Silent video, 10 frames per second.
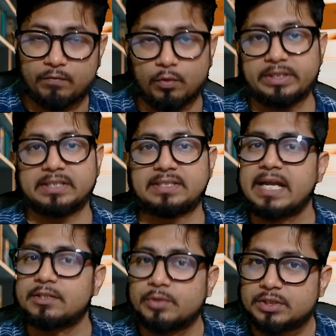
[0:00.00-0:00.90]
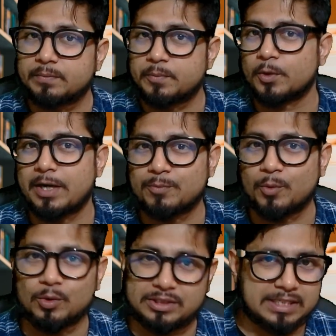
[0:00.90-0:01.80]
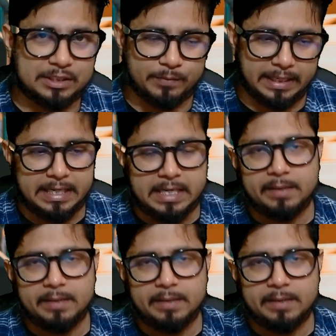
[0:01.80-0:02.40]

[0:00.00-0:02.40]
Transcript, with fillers: four years graduation program courses as well